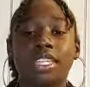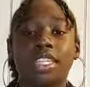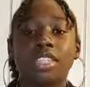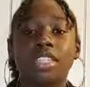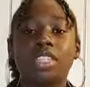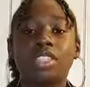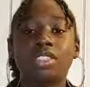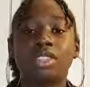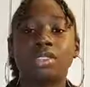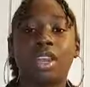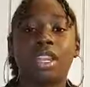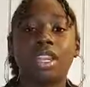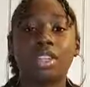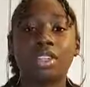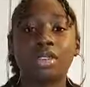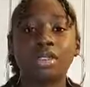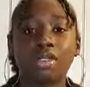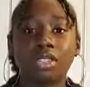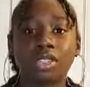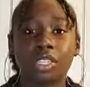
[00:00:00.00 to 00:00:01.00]
They teach you how to
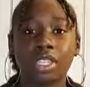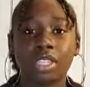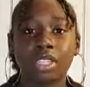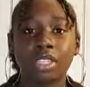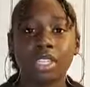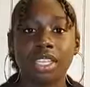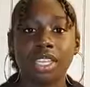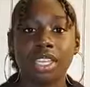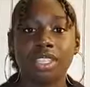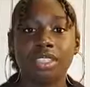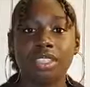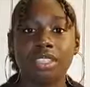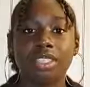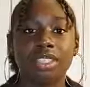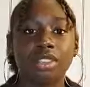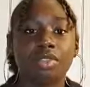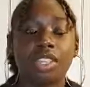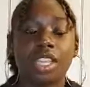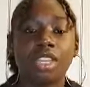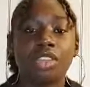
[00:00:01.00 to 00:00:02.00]
do certain things.
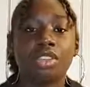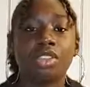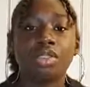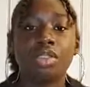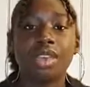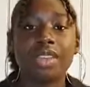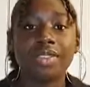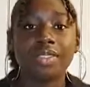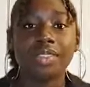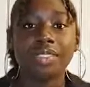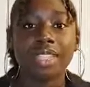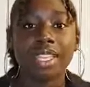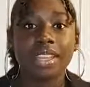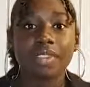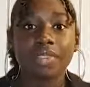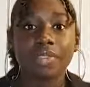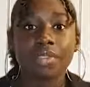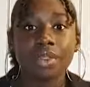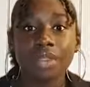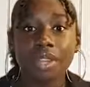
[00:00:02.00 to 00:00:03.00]
Because if they do
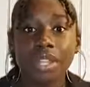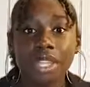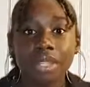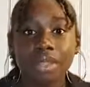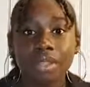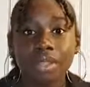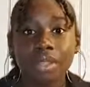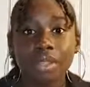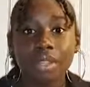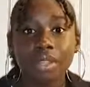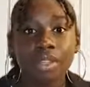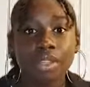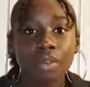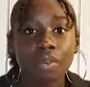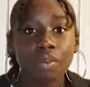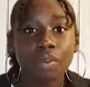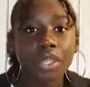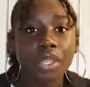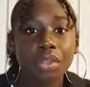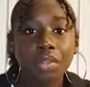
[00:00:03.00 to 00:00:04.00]
everything for you,
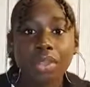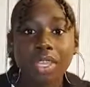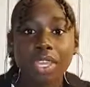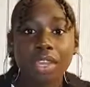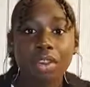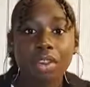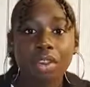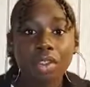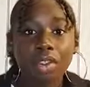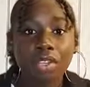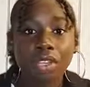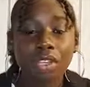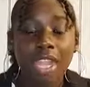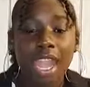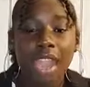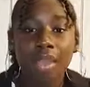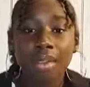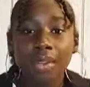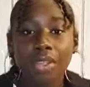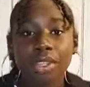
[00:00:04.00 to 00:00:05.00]
when you get older,
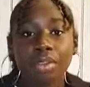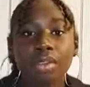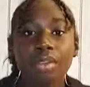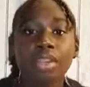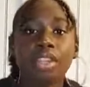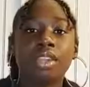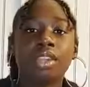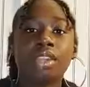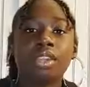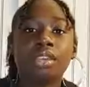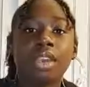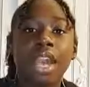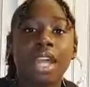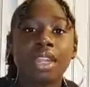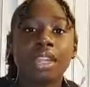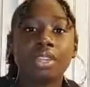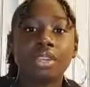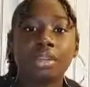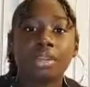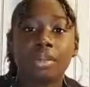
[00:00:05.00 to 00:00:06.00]
how are you going to know how
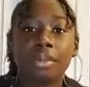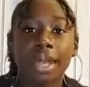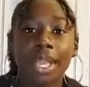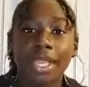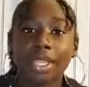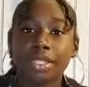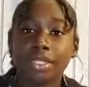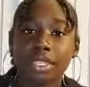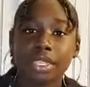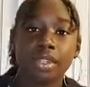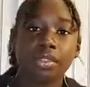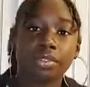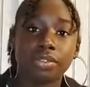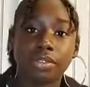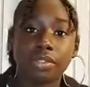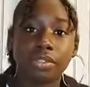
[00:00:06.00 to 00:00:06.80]
to do it by yourself?